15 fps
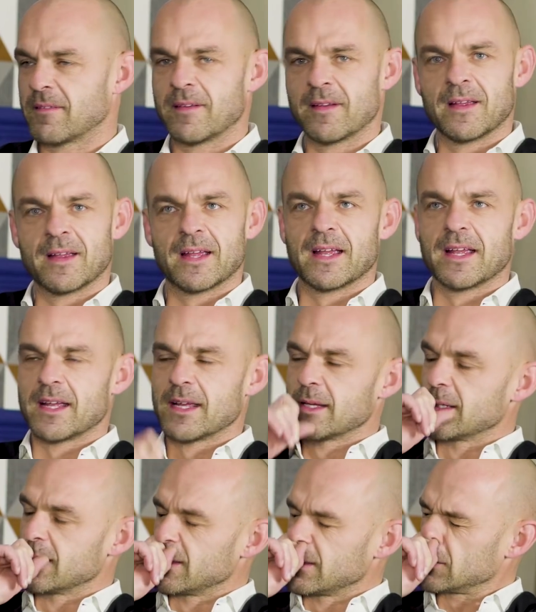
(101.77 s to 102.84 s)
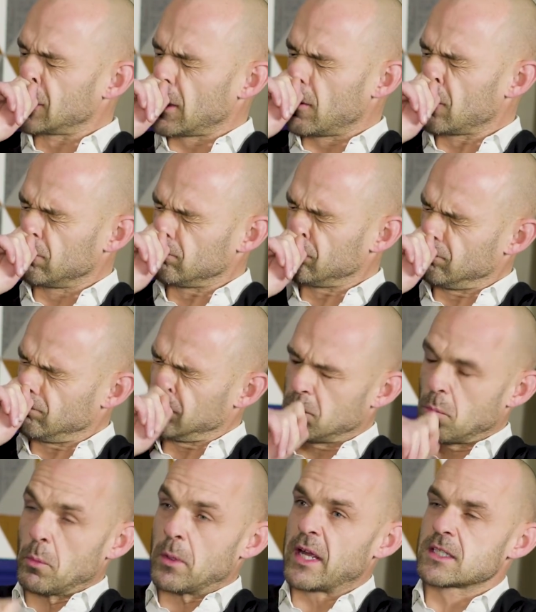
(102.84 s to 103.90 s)
mean? So
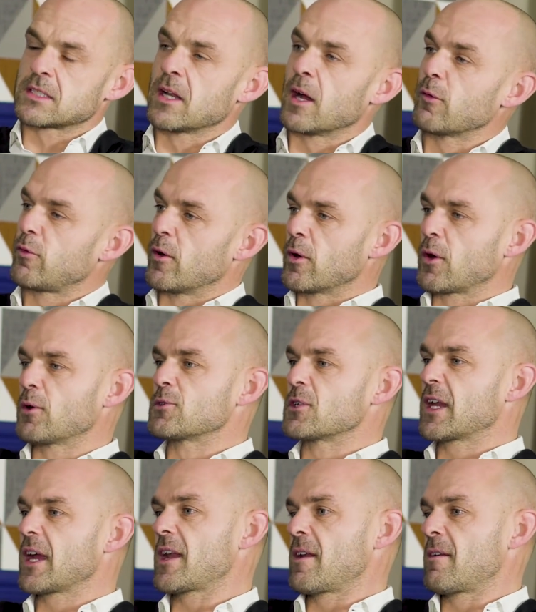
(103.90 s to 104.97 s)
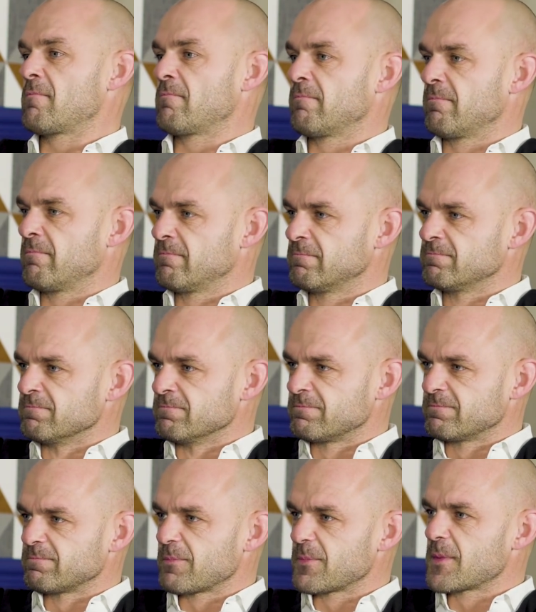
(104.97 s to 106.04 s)
next night, phone goes again.
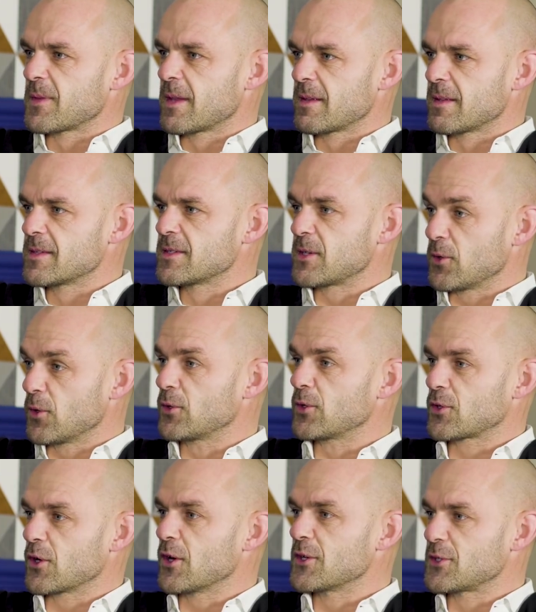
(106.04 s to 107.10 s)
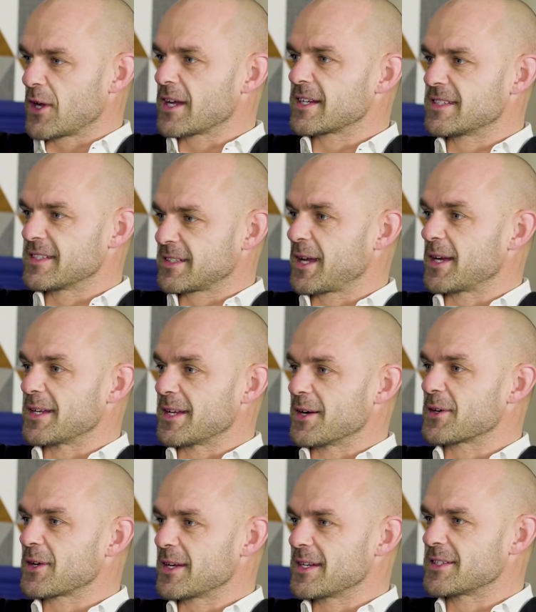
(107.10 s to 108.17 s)
It's another Scottish accent, it's Kenny
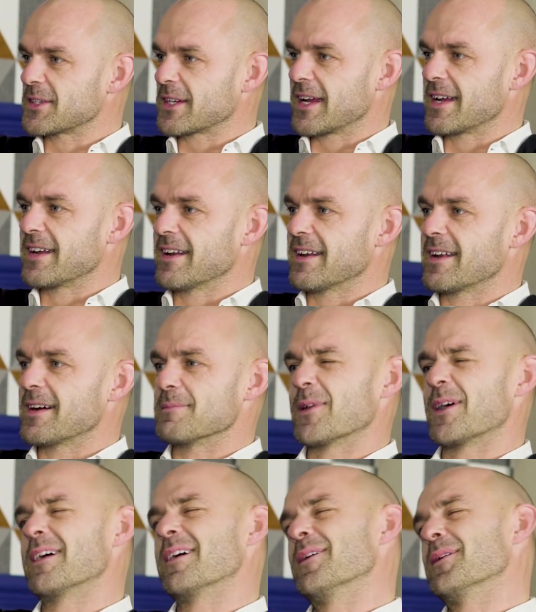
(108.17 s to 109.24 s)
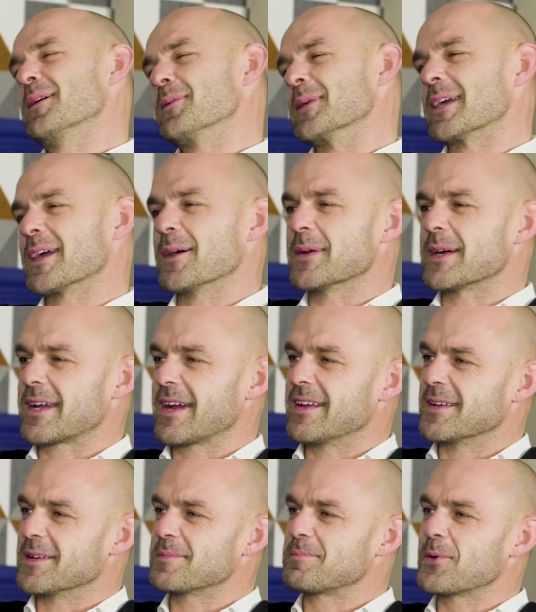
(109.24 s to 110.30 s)
Dalglish again, and I'm like, oh, here we go
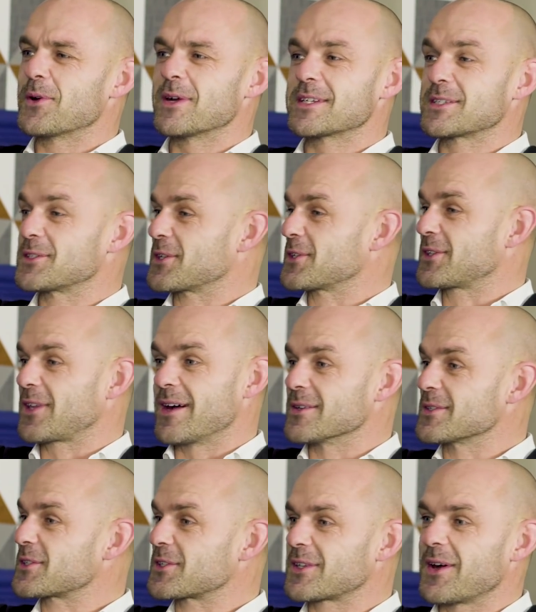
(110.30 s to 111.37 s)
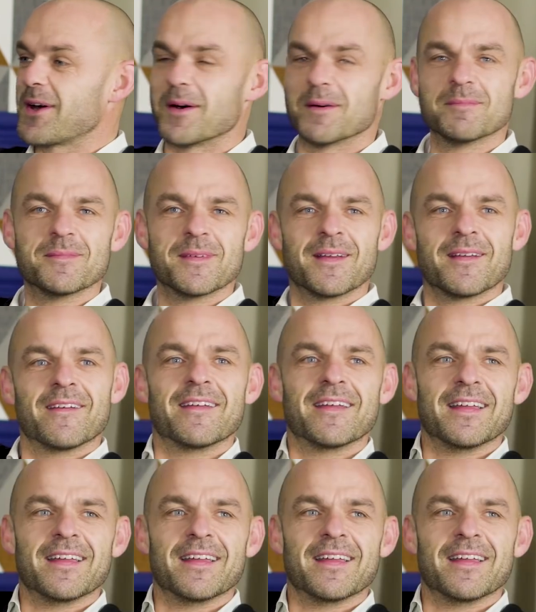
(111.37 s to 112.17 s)
again. The boys just don't stop.